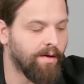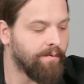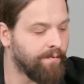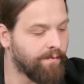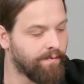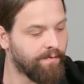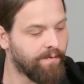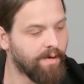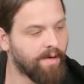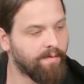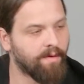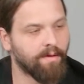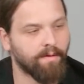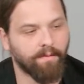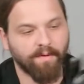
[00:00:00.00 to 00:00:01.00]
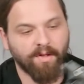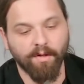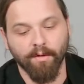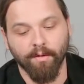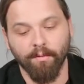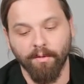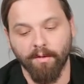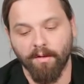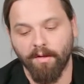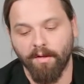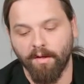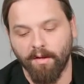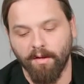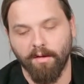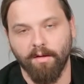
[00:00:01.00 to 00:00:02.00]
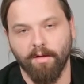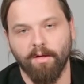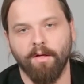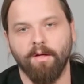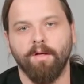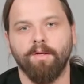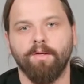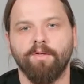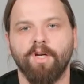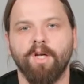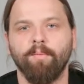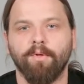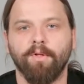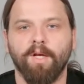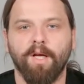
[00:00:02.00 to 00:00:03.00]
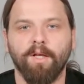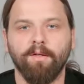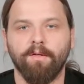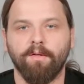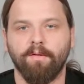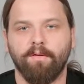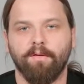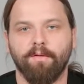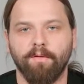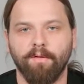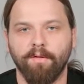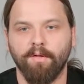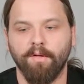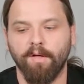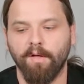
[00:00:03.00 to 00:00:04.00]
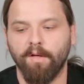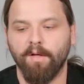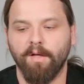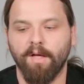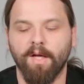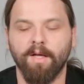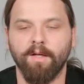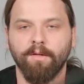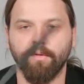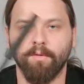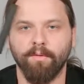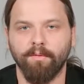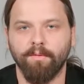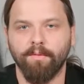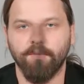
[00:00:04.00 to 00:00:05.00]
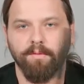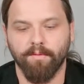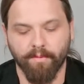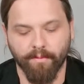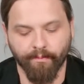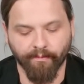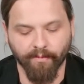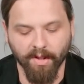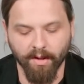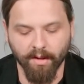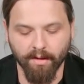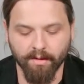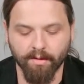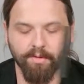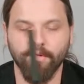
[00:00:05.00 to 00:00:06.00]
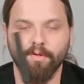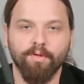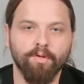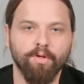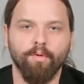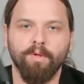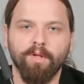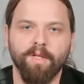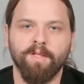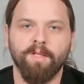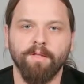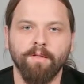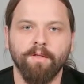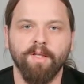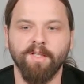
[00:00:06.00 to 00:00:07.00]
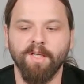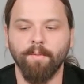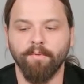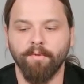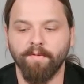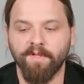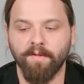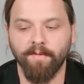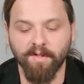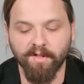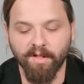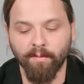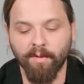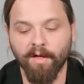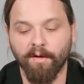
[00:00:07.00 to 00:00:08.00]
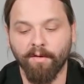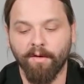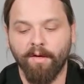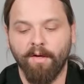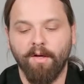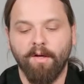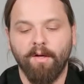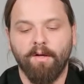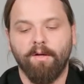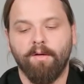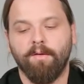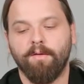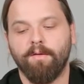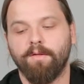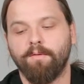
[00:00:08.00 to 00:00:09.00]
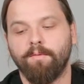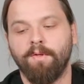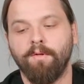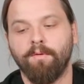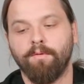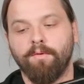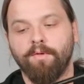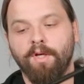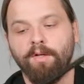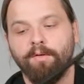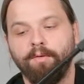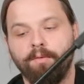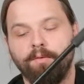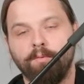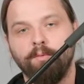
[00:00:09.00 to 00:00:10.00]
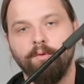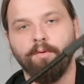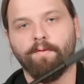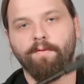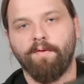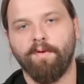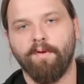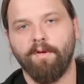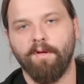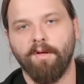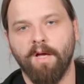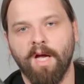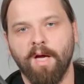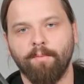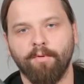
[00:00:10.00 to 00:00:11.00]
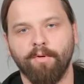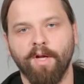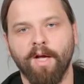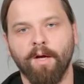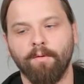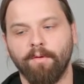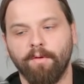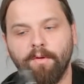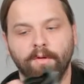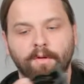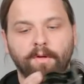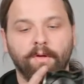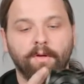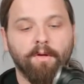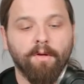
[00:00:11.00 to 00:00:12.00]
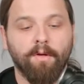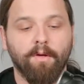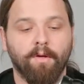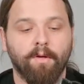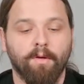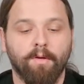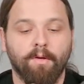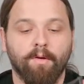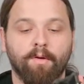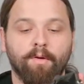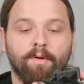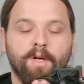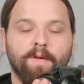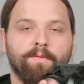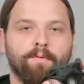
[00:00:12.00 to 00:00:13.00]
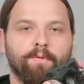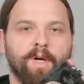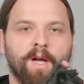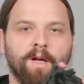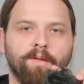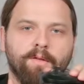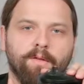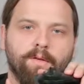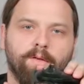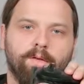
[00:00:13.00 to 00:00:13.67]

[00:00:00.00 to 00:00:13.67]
I have a video tripod head to show it as an example of something similar, because when you try to move up or down or left to right,